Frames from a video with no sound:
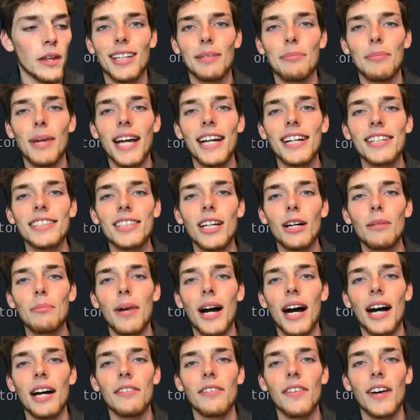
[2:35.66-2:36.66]
The
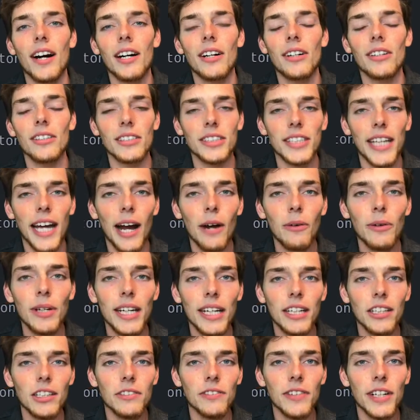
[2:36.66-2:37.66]
manage.py file is how
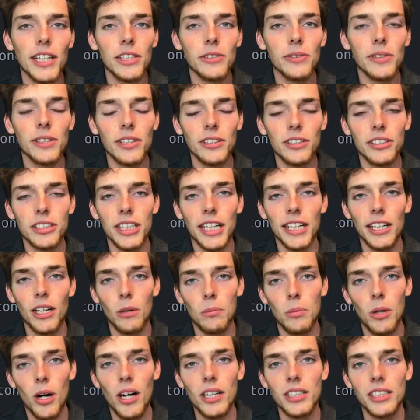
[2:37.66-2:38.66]
we interface with our
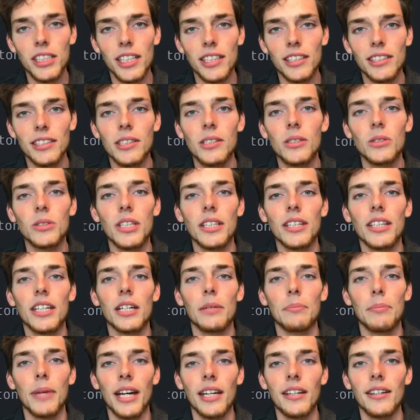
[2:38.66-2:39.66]
Django project using the
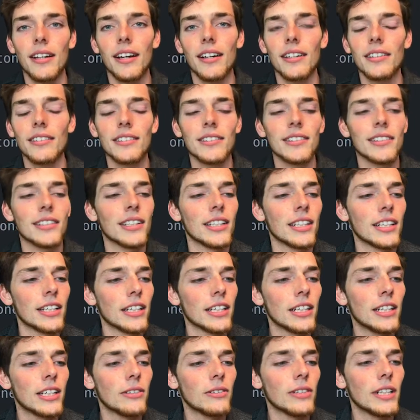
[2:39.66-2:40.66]
command line.
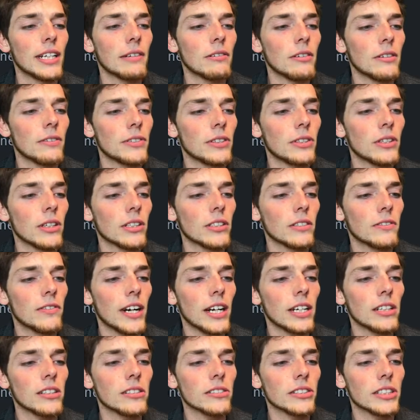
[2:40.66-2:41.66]
We have a few other
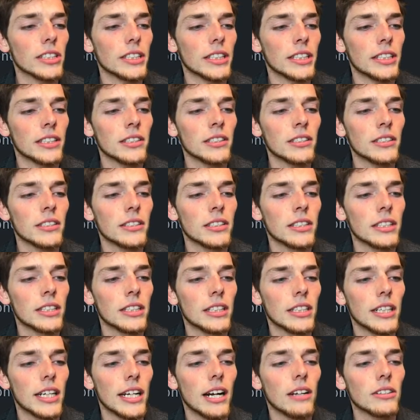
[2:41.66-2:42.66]
files in here,
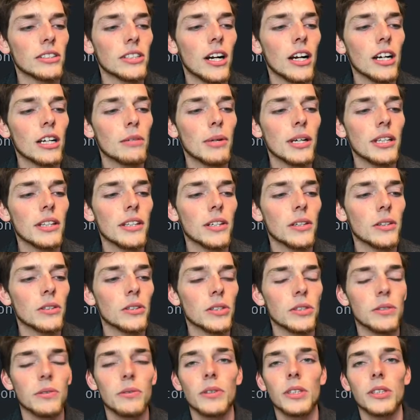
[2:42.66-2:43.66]
and I'll talk about
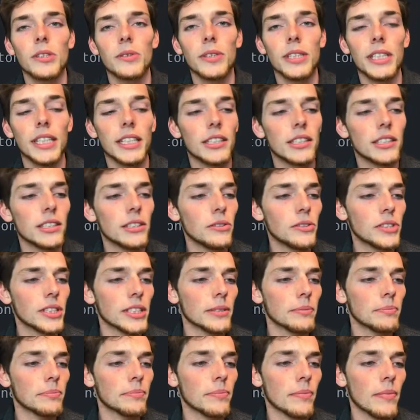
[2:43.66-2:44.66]
those once we need to use
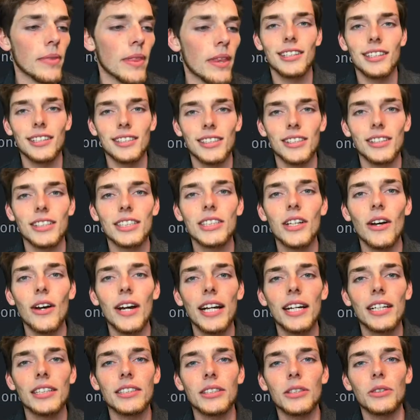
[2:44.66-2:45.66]
them. So let's go
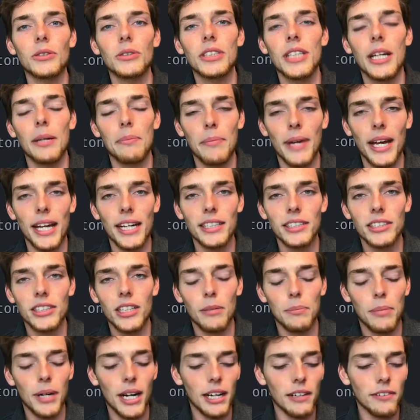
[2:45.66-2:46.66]
ahead and use that
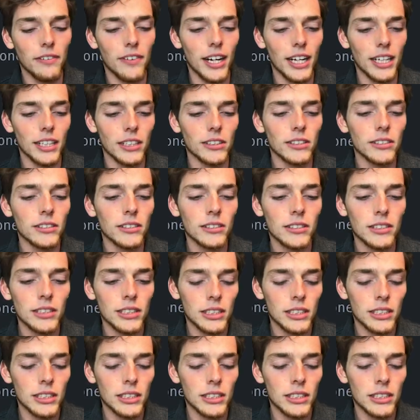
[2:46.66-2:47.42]
manage.py file.